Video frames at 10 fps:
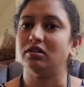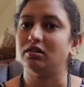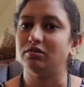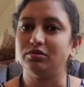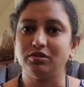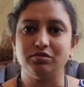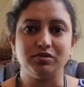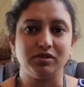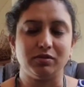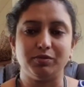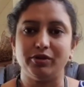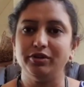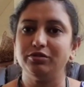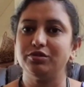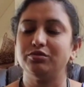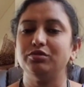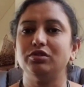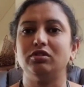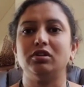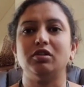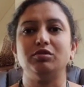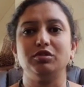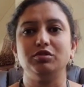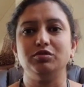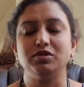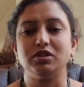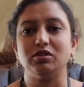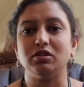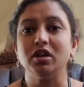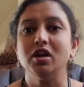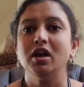or how to use your point to shoot, or how to use your